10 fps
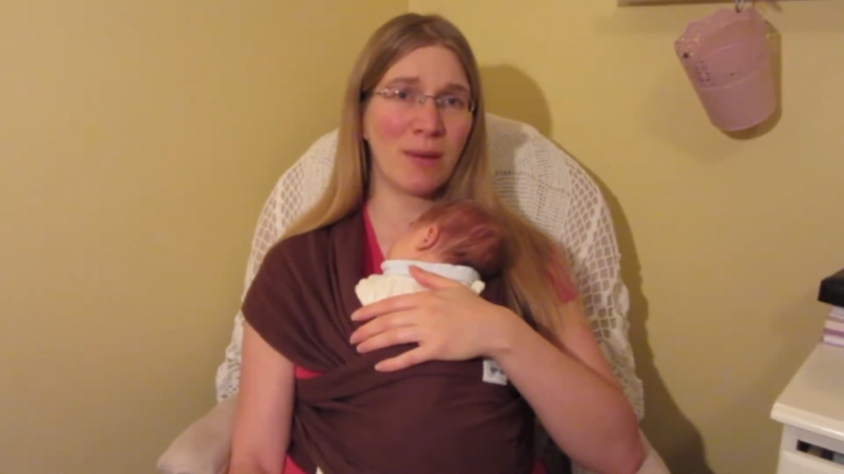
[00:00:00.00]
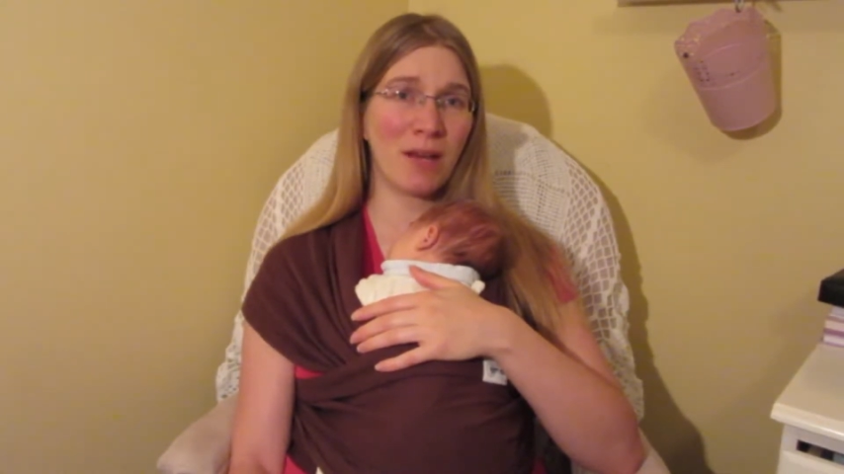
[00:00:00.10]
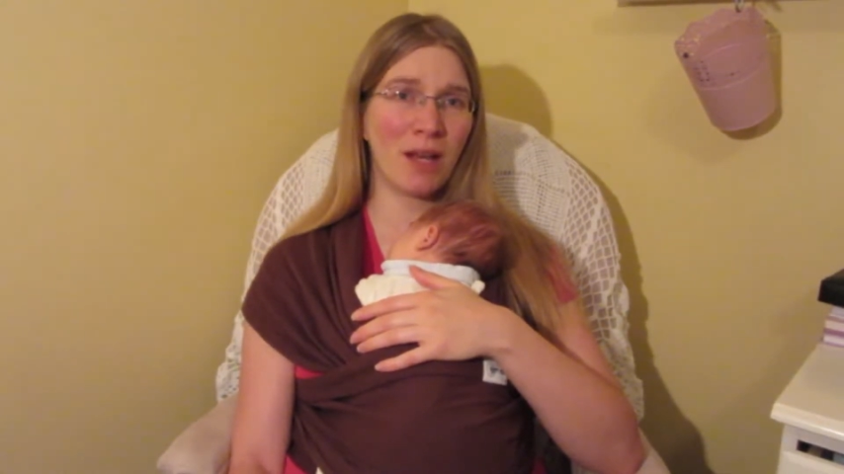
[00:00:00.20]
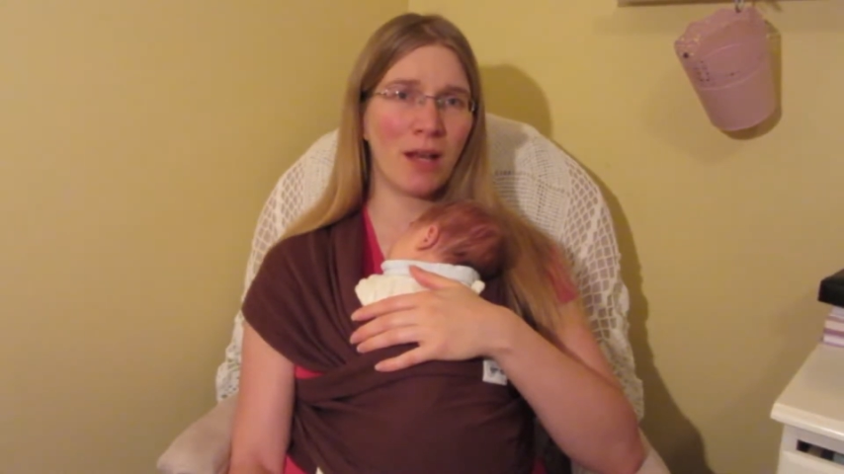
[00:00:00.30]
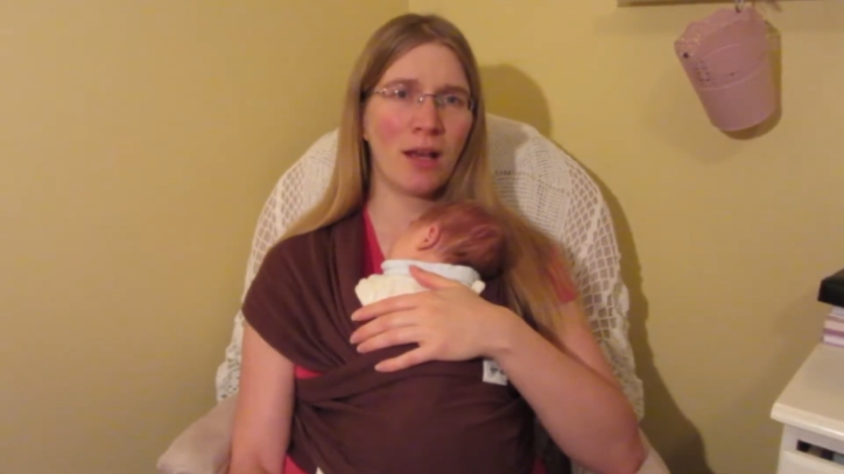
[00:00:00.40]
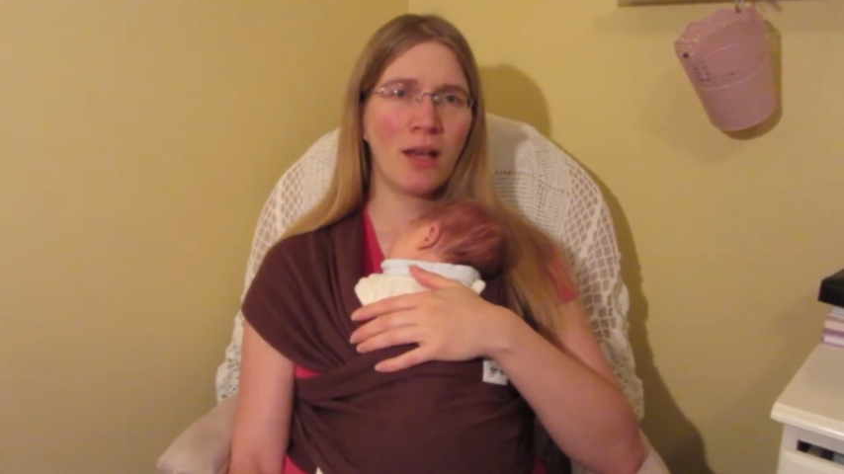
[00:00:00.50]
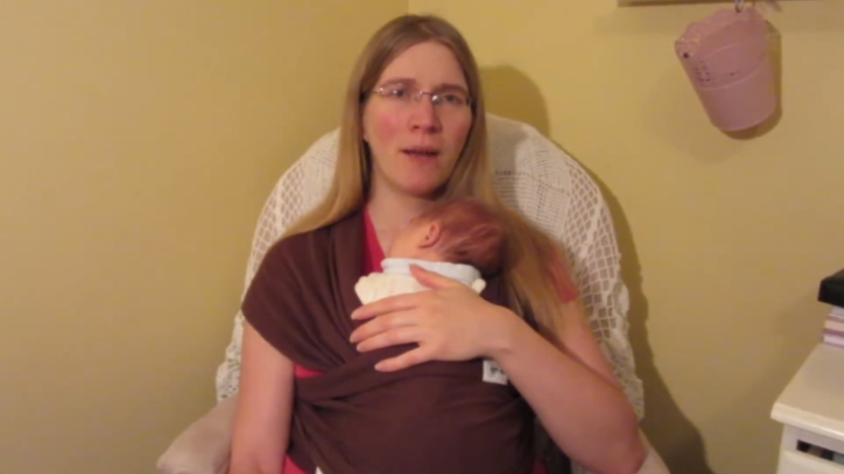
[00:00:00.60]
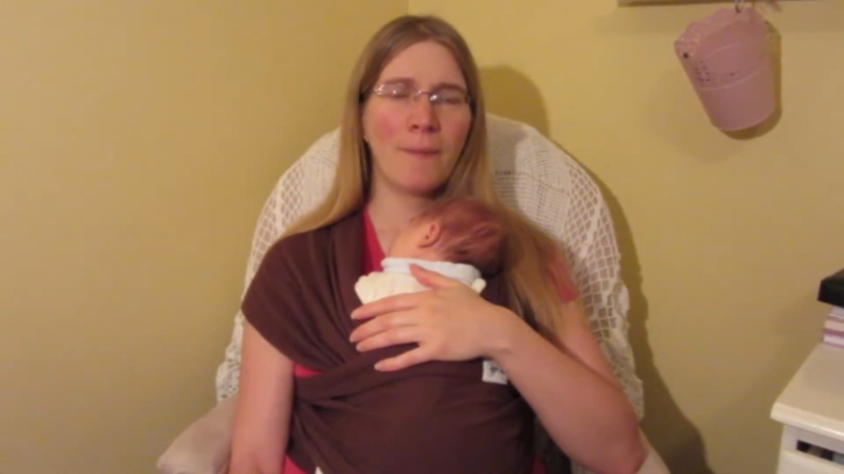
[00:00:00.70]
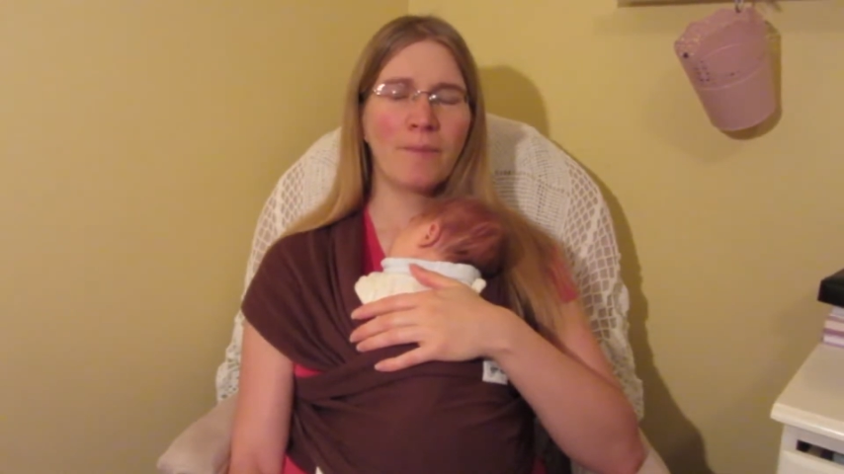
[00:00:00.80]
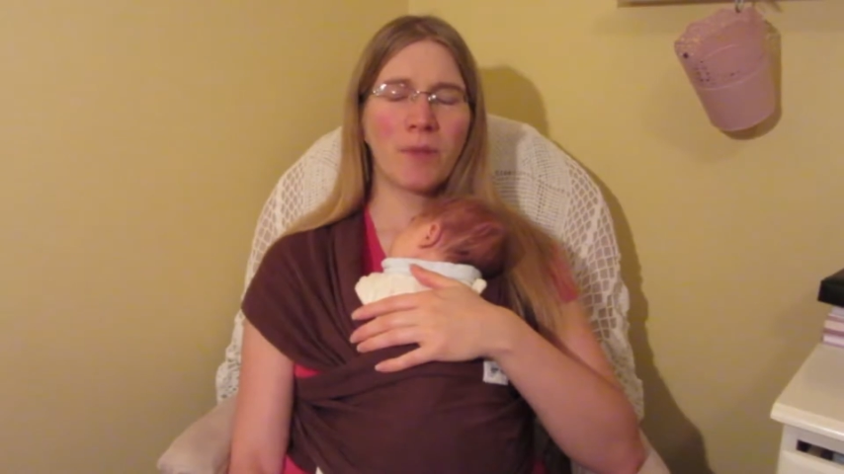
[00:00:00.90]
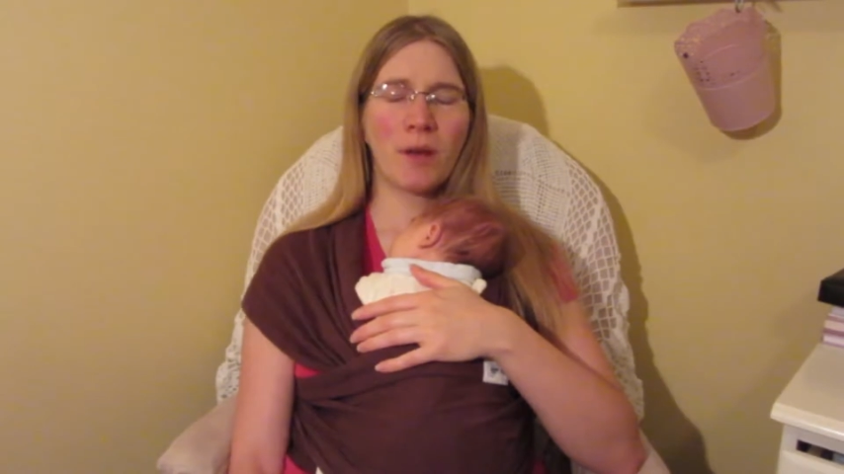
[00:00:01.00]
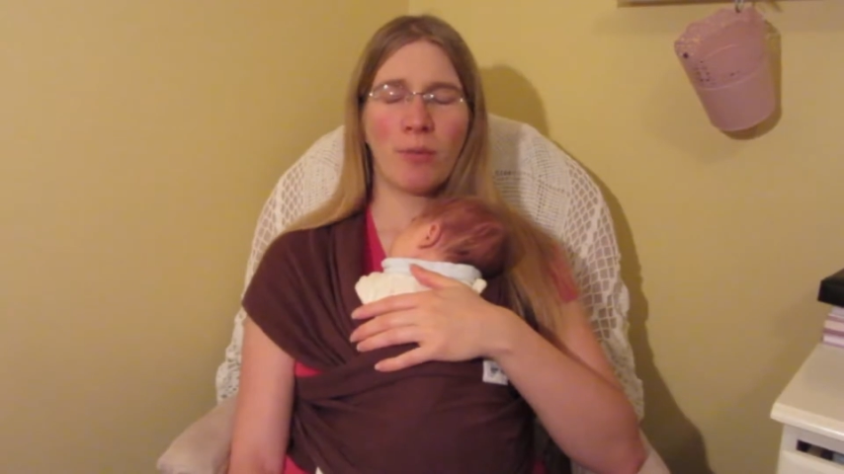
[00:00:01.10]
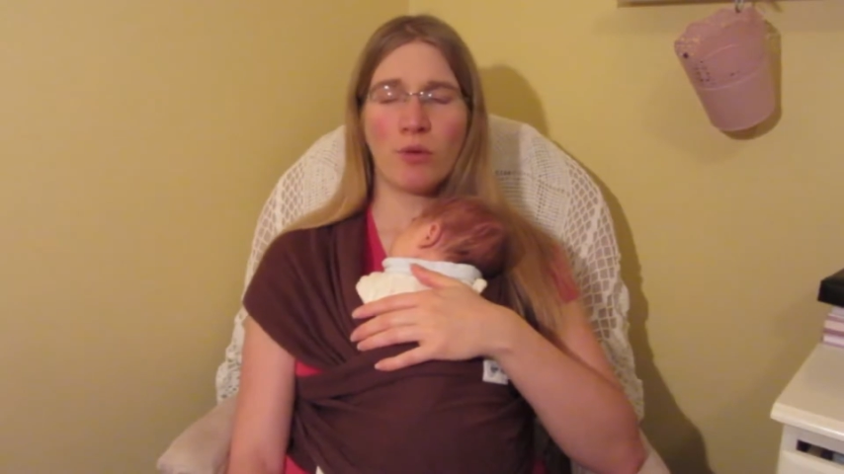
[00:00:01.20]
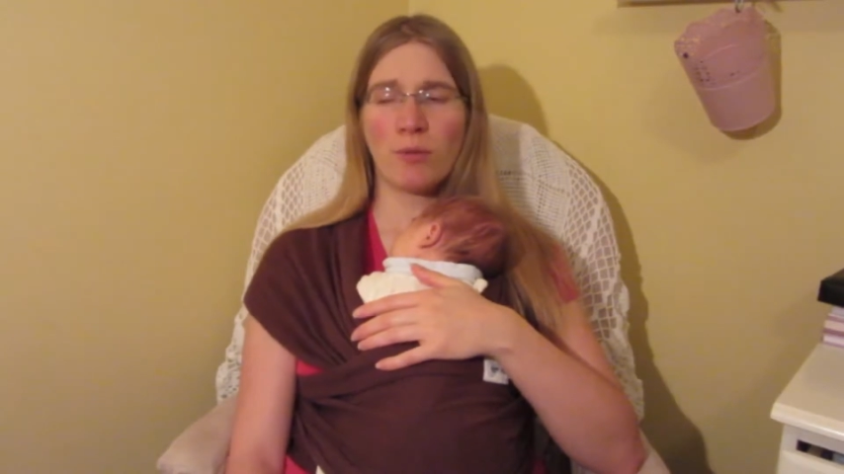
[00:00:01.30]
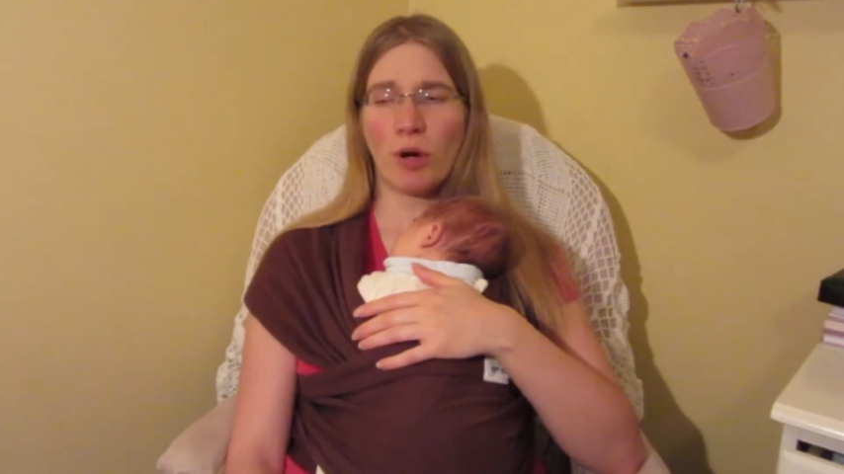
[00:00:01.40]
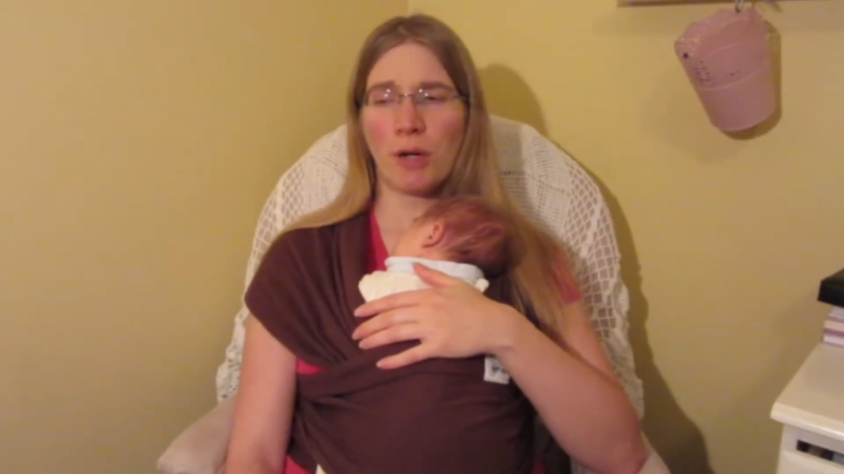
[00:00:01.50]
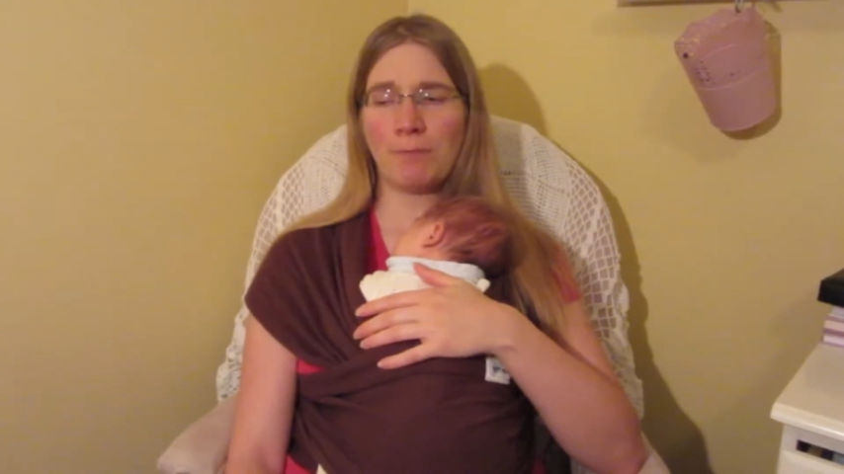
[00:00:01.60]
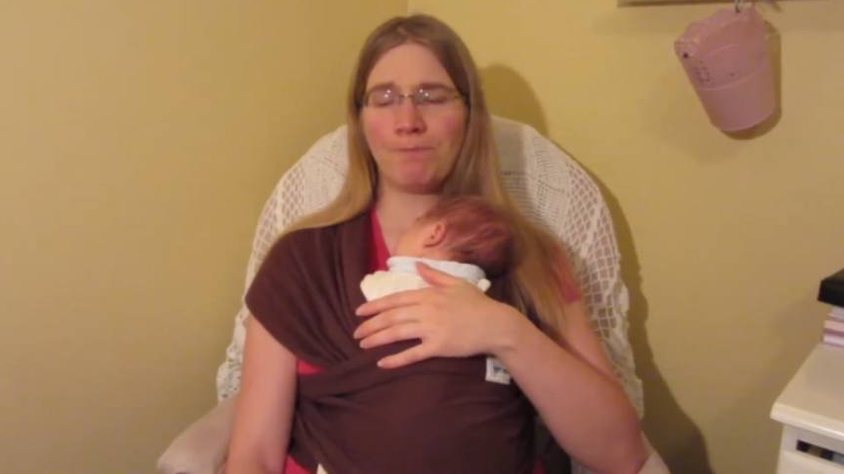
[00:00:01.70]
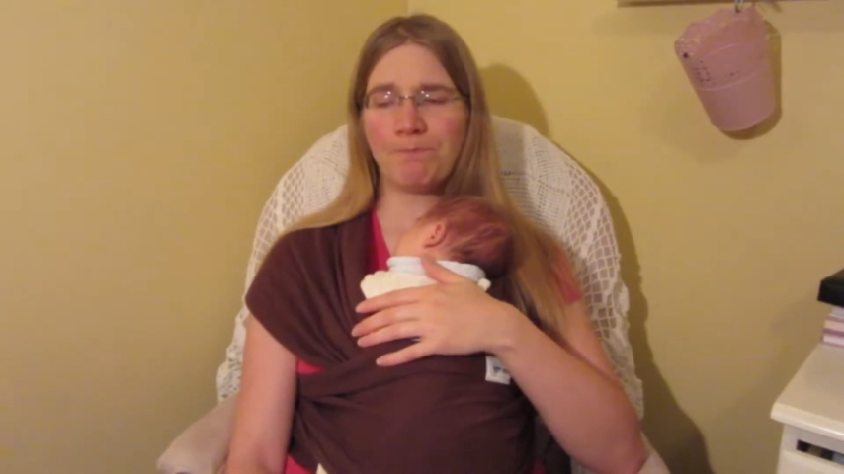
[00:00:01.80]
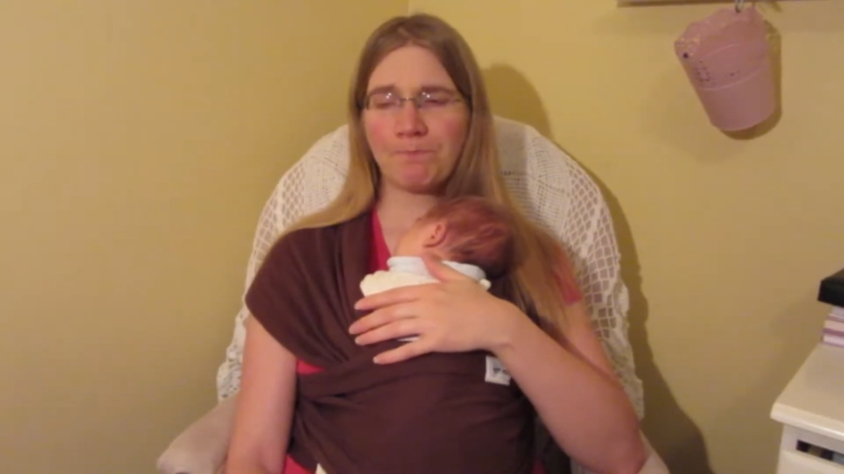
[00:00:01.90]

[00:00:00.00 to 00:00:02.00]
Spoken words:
depending. Postpartum.